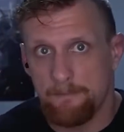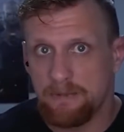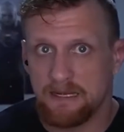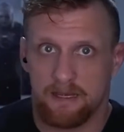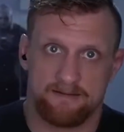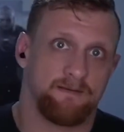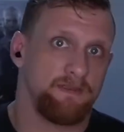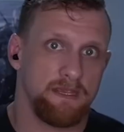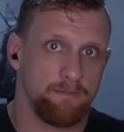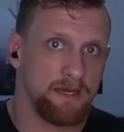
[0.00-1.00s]
because
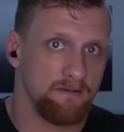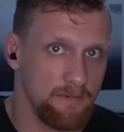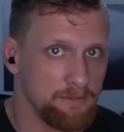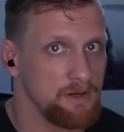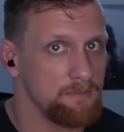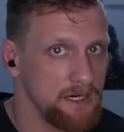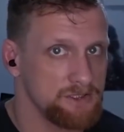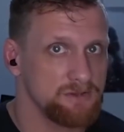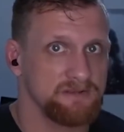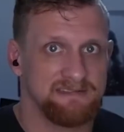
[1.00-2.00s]
of the amount of memory
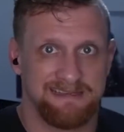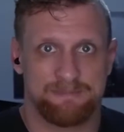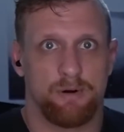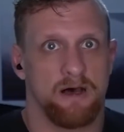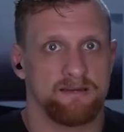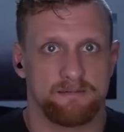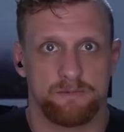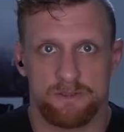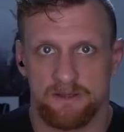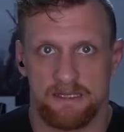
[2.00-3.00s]
modules, it's
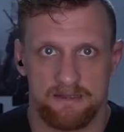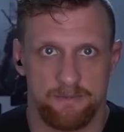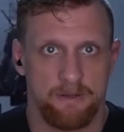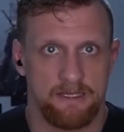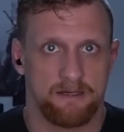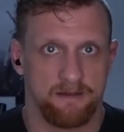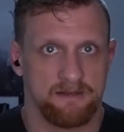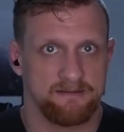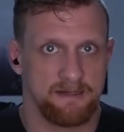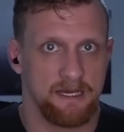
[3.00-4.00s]
possible that depending on
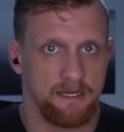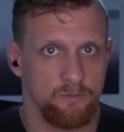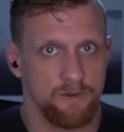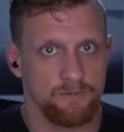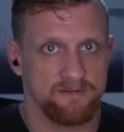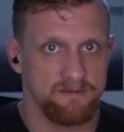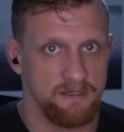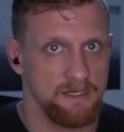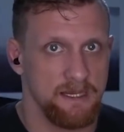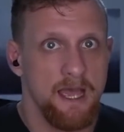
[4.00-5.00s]
the design, we will
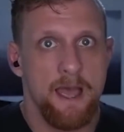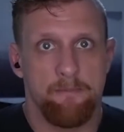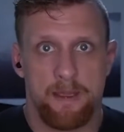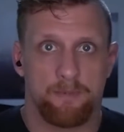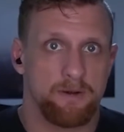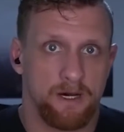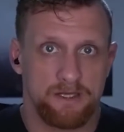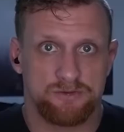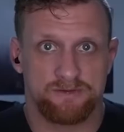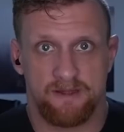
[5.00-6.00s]
see memory
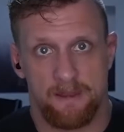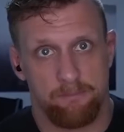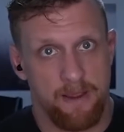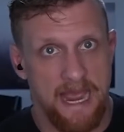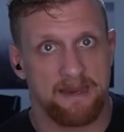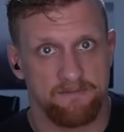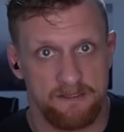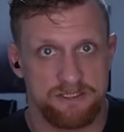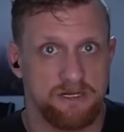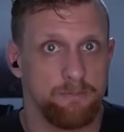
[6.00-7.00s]
modules on the back of
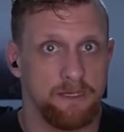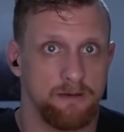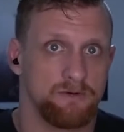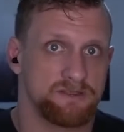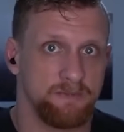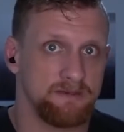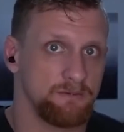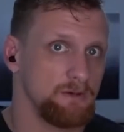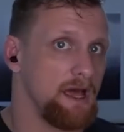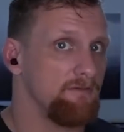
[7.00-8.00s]
the GPU, which
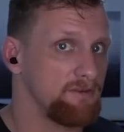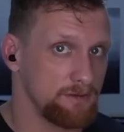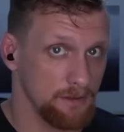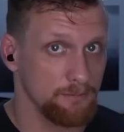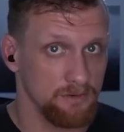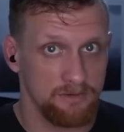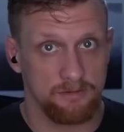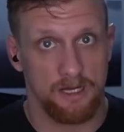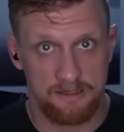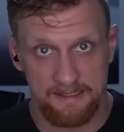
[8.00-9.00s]
means we will have thermal
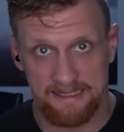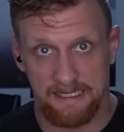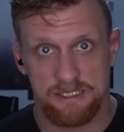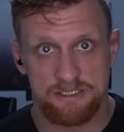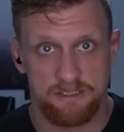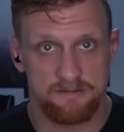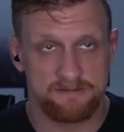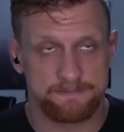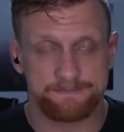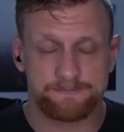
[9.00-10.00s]
throttling
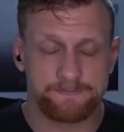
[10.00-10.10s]
issues.